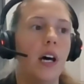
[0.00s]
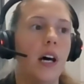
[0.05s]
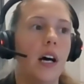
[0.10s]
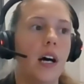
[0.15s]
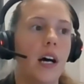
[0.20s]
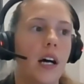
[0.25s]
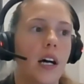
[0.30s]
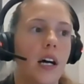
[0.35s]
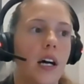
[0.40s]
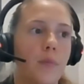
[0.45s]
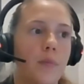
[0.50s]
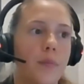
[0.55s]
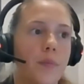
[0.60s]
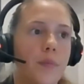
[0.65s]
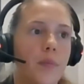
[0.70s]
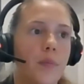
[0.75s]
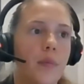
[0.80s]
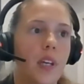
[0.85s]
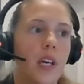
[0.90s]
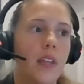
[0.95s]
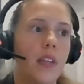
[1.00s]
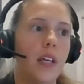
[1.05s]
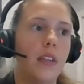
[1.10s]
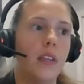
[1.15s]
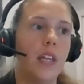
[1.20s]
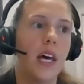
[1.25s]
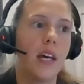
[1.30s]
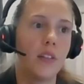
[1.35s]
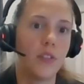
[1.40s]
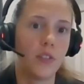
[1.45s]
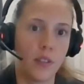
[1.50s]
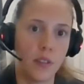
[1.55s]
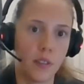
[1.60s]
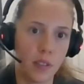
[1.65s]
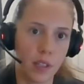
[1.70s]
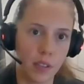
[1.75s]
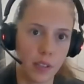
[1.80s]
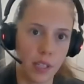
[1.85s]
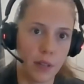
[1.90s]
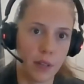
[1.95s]
Um, and then that just
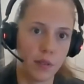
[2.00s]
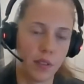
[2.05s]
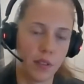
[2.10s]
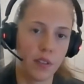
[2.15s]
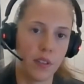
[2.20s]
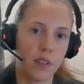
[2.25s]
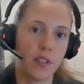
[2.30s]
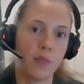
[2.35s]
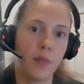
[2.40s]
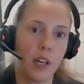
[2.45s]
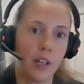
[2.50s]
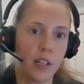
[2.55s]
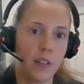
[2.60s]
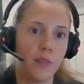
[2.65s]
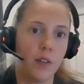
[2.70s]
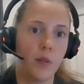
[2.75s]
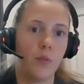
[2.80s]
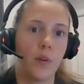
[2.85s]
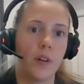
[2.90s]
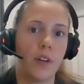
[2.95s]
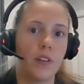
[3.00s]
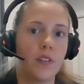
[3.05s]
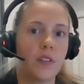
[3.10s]
allows it to spread even more.